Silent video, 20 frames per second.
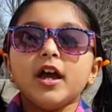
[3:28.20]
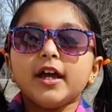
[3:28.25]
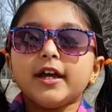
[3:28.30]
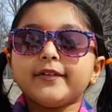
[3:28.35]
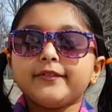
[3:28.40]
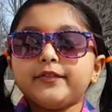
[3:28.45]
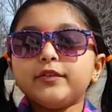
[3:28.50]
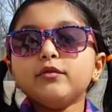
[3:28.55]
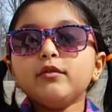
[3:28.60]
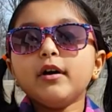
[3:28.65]

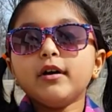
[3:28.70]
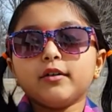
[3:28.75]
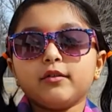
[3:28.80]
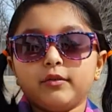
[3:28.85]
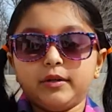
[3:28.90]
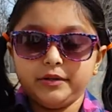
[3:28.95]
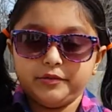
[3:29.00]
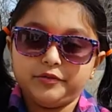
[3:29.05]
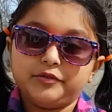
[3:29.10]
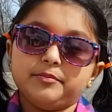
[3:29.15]
If you
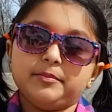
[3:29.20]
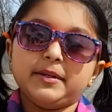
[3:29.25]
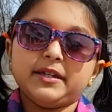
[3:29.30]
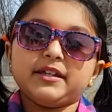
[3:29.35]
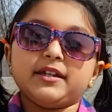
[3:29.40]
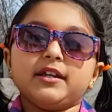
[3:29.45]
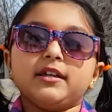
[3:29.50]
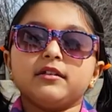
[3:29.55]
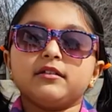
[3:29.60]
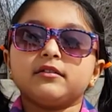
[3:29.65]
agree with
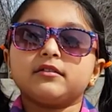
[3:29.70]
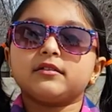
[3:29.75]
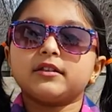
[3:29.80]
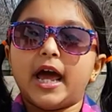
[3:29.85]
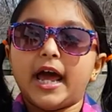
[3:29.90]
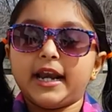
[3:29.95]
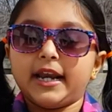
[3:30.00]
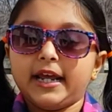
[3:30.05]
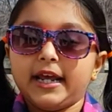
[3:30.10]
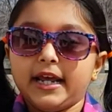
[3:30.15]
me
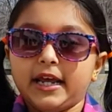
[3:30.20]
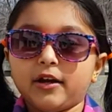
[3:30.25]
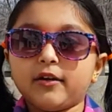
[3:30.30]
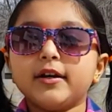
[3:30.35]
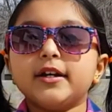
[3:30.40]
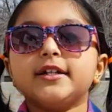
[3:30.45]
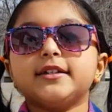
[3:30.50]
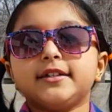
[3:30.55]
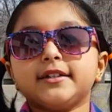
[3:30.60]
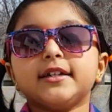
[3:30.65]
that air
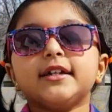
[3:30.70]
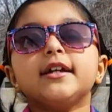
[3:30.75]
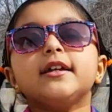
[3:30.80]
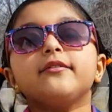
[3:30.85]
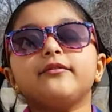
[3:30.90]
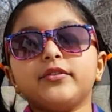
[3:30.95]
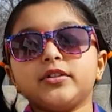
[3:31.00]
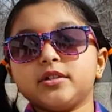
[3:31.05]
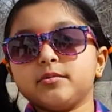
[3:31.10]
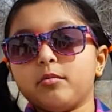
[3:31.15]
is
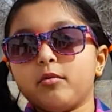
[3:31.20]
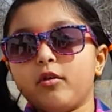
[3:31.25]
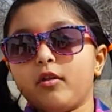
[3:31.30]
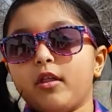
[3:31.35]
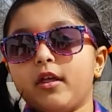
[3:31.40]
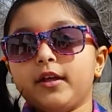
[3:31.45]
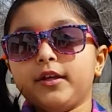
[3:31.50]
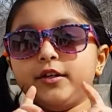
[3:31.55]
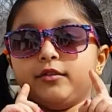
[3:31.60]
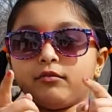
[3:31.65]

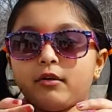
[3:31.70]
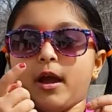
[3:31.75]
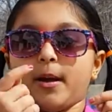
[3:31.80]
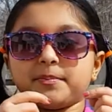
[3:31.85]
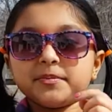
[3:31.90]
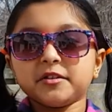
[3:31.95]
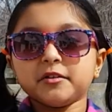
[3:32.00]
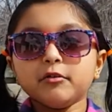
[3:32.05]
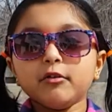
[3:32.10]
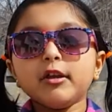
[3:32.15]
invisible, you are
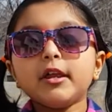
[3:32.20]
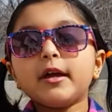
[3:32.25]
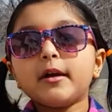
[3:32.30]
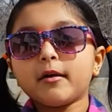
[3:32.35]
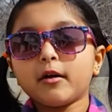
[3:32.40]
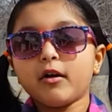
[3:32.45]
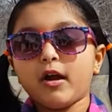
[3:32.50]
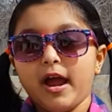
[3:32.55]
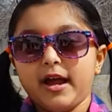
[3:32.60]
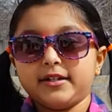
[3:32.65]
absolutely
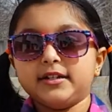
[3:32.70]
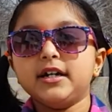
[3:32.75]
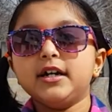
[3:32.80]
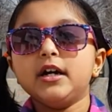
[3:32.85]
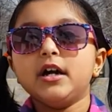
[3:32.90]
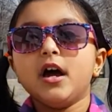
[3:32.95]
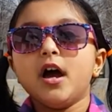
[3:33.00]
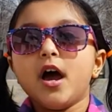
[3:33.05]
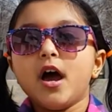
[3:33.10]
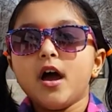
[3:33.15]
correct.
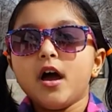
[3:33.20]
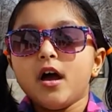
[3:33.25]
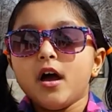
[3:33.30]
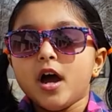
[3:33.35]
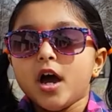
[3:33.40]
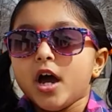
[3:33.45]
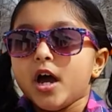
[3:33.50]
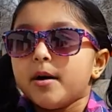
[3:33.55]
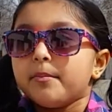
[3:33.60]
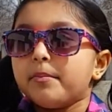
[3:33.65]

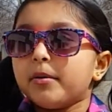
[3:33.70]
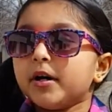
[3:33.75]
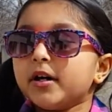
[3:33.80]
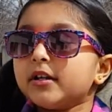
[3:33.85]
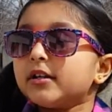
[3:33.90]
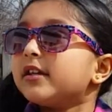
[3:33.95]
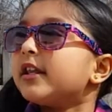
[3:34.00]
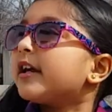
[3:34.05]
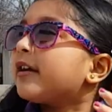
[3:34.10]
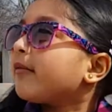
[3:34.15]

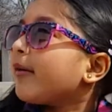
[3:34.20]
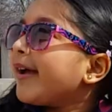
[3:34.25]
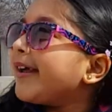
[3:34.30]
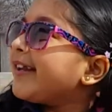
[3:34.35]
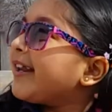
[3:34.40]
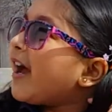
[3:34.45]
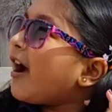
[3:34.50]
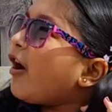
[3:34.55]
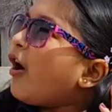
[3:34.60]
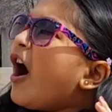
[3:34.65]
But, like right
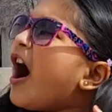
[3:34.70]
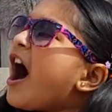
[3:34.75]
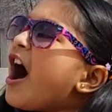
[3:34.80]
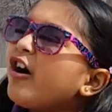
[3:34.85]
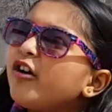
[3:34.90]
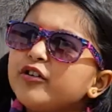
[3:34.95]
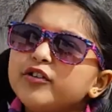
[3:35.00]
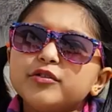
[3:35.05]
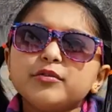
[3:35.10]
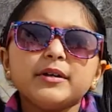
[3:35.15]
now,
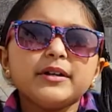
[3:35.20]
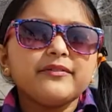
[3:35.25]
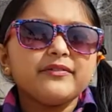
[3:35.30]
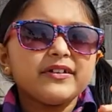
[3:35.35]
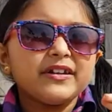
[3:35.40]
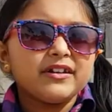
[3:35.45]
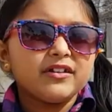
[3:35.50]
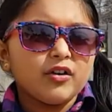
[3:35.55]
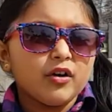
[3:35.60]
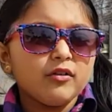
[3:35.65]
how do you
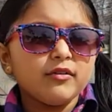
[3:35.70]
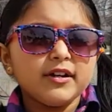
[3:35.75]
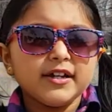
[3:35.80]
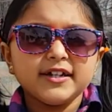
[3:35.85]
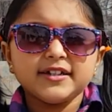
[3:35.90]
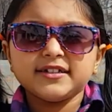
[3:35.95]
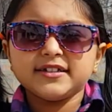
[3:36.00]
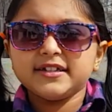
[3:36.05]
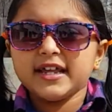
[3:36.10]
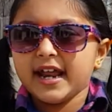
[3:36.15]
even
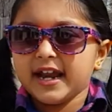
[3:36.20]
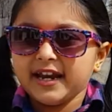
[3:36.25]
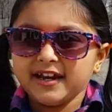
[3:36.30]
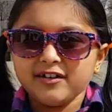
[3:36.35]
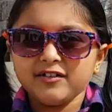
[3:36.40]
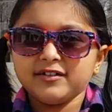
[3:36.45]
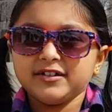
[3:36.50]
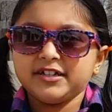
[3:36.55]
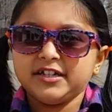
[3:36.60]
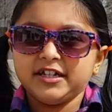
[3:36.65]
notice that
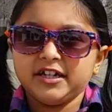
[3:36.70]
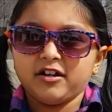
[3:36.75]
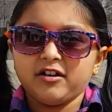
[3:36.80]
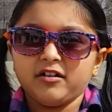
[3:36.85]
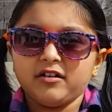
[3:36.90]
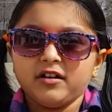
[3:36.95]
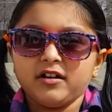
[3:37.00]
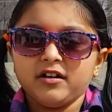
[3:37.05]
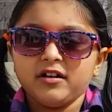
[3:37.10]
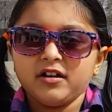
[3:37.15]
air is
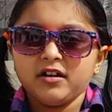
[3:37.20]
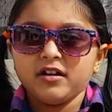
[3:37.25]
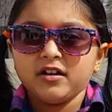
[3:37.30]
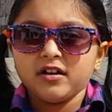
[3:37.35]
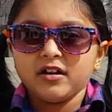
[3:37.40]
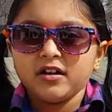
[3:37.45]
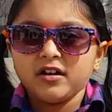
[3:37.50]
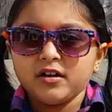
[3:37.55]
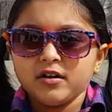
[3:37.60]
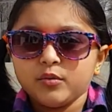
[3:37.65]
here?
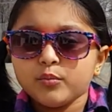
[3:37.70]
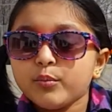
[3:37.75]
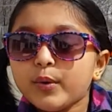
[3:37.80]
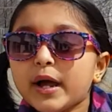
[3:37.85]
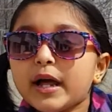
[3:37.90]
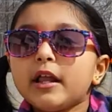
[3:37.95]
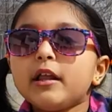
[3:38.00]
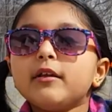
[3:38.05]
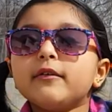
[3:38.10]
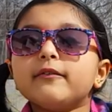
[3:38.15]

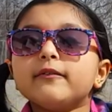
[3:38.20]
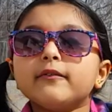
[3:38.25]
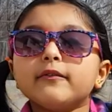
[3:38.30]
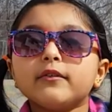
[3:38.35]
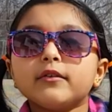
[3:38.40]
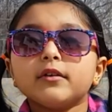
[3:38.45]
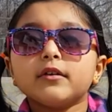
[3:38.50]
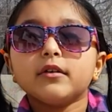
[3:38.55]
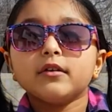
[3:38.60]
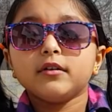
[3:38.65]
Well,
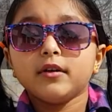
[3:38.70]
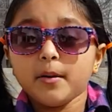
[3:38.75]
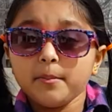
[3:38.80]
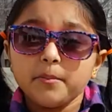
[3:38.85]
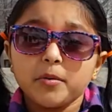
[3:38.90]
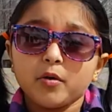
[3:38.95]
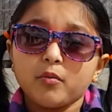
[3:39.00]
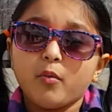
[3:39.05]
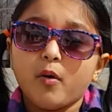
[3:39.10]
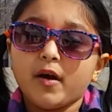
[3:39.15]

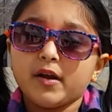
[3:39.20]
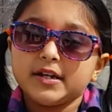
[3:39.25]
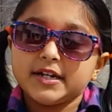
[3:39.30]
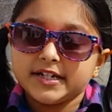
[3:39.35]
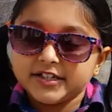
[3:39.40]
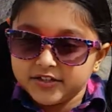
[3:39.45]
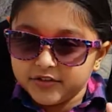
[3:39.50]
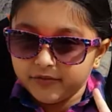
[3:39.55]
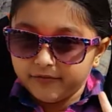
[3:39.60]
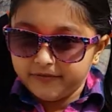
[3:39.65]
number 1
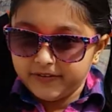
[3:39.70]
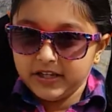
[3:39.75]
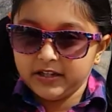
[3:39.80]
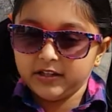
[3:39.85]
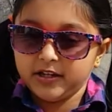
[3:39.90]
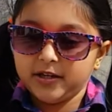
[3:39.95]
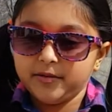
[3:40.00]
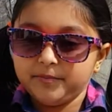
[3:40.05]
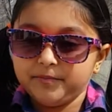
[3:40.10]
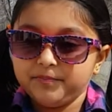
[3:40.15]
is you feel
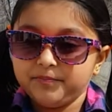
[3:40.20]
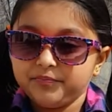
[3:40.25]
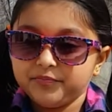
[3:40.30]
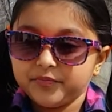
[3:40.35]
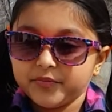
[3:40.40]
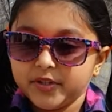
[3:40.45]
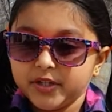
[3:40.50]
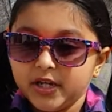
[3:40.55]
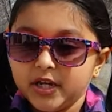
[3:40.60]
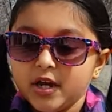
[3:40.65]
it.
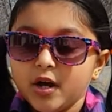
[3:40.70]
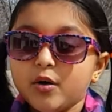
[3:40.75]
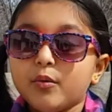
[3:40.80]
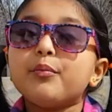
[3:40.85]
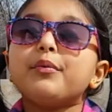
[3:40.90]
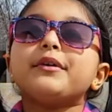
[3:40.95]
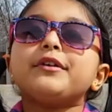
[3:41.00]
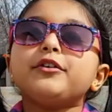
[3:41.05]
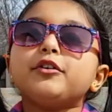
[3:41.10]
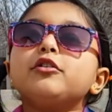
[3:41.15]

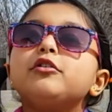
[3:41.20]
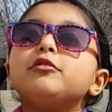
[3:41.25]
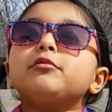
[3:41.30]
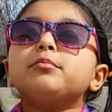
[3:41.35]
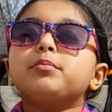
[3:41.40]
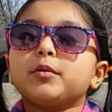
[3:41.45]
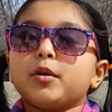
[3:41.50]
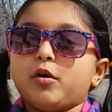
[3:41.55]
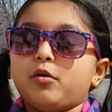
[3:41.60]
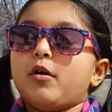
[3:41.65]
When you
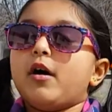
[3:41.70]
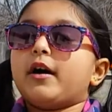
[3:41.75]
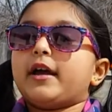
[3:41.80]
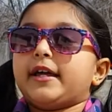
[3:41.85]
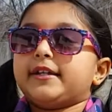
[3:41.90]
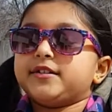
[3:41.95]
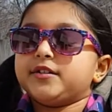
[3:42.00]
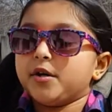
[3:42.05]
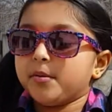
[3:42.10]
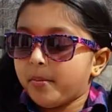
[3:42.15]
blow
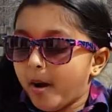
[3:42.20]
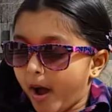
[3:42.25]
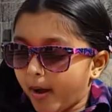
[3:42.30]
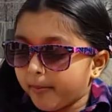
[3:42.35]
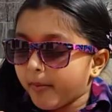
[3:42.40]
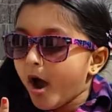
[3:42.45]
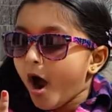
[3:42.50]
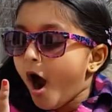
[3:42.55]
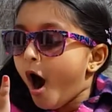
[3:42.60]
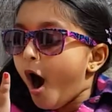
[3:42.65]
against your palm,